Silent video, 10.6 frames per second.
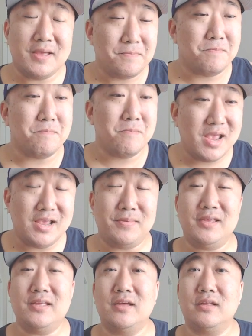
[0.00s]

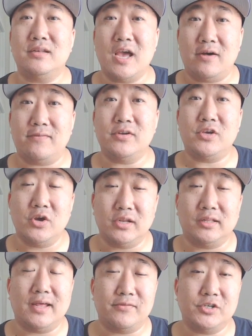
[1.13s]
maybe Dalvin could
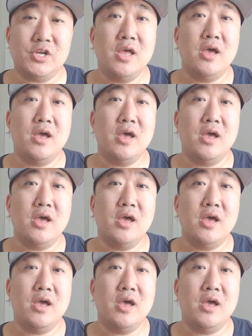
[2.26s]
leverage